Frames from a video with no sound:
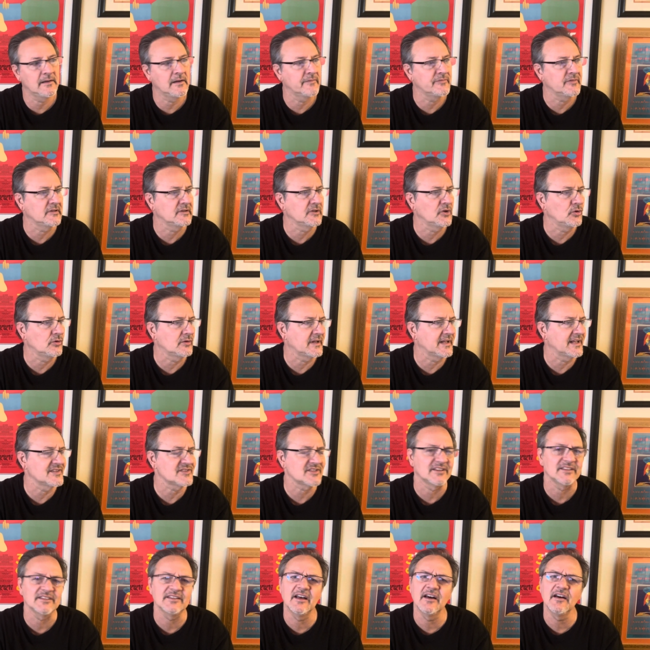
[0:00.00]
of the Lowlands,
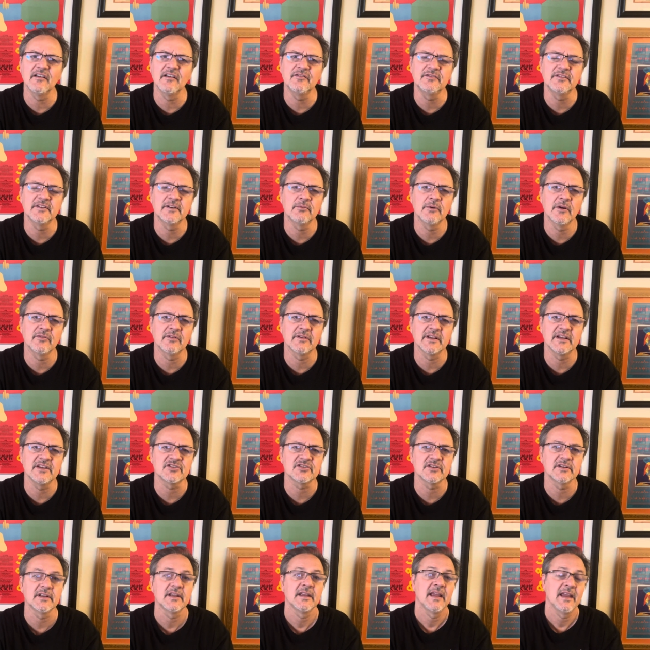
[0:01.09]
Love did
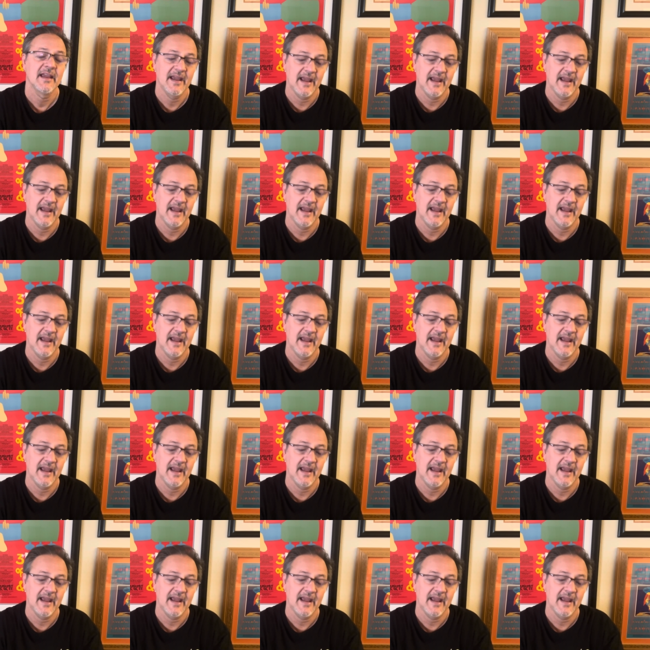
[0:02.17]
Revelation,